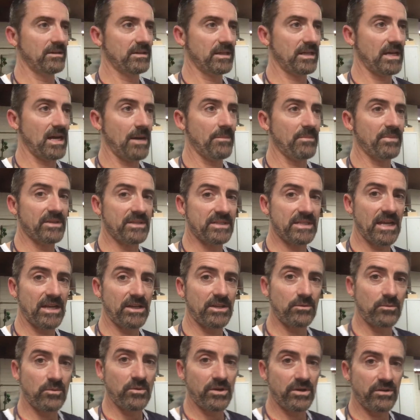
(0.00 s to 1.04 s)
Carpenters had
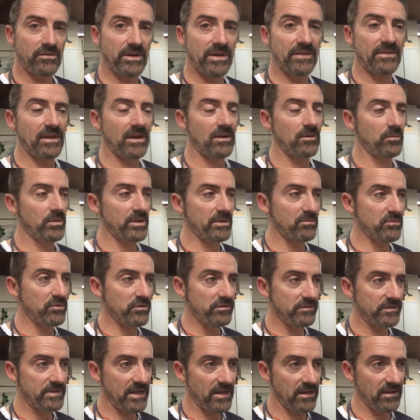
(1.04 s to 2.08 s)
to work around that, and we
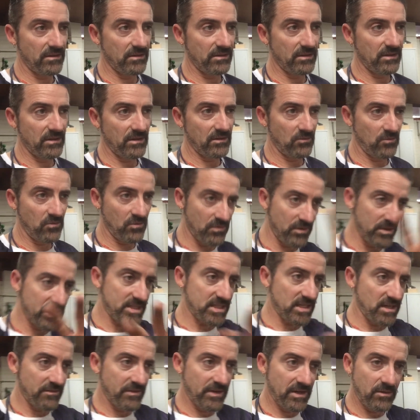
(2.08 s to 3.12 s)
moved all of the
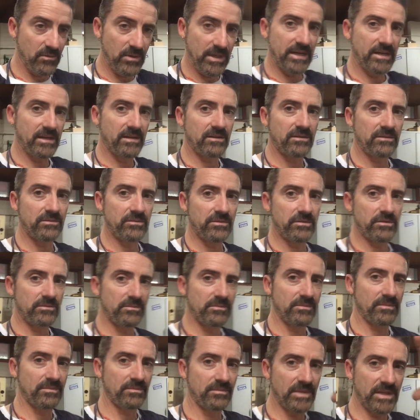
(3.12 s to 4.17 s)
stuff out of one end of the
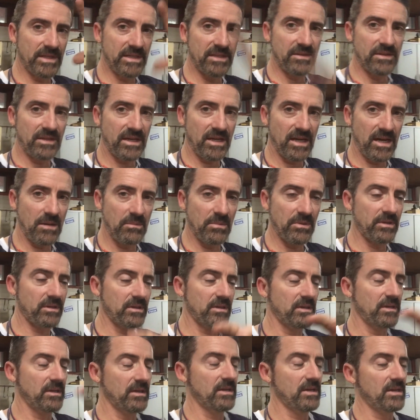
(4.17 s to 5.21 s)
room. They did the carpet.
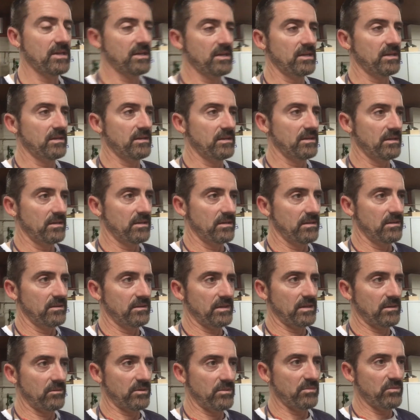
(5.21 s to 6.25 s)

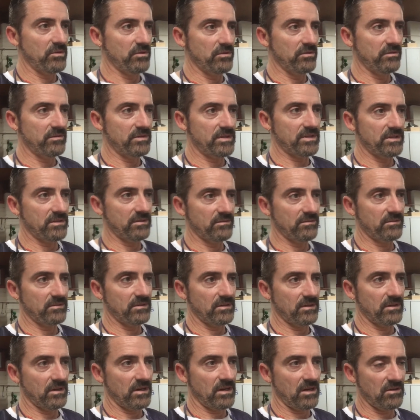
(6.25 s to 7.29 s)
Then we moved
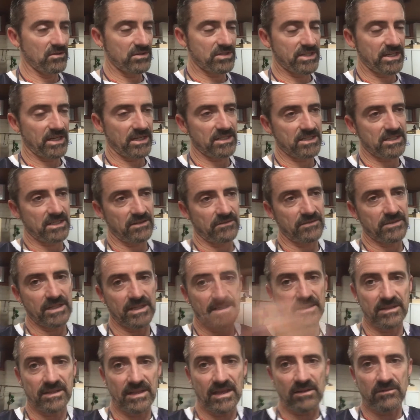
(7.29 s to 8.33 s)
a whole stack of stuff down
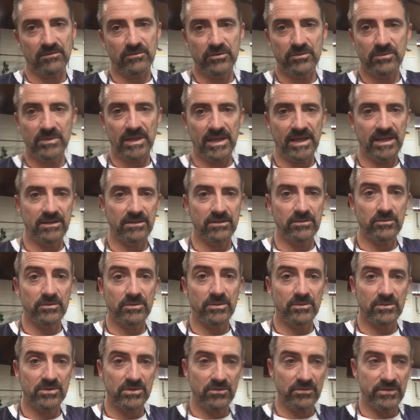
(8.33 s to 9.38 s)
to that room, end of the room
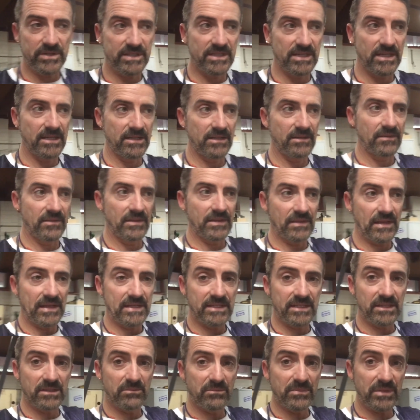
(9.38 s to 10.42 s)
that was already done. Then they
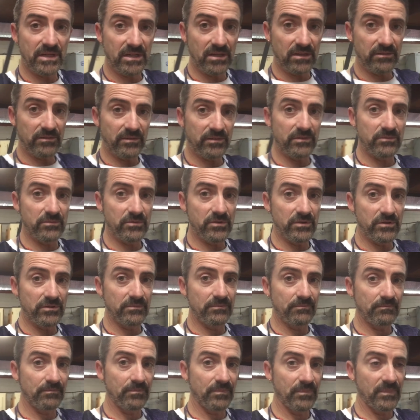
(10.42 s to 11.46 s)
did the middle of the room.
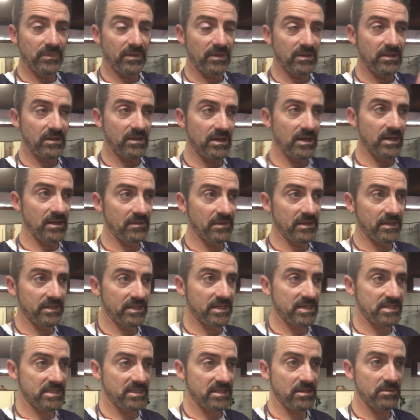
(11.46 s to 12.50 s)
And then
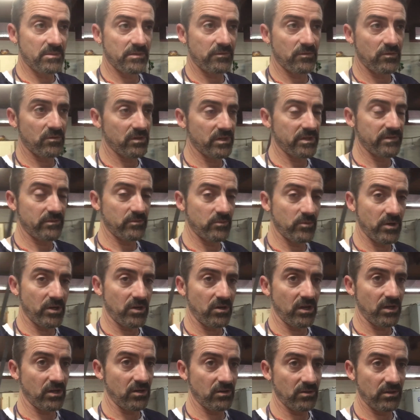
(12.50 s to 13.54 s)
yesterday before leaving work,
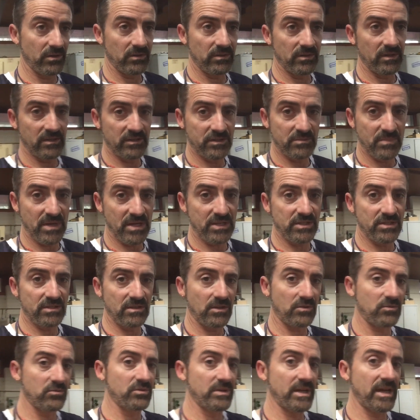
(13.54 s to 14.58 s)
I got as much as I
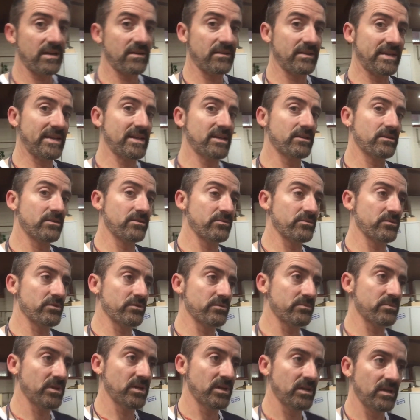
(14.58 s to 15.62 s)
could out of the end of the
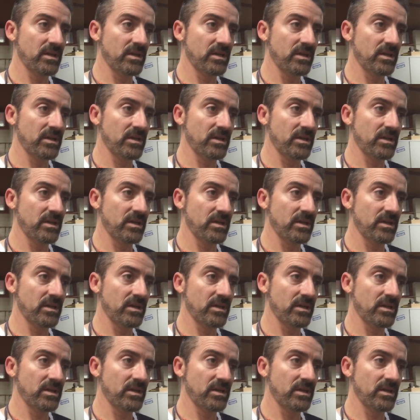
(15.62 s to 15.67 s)
room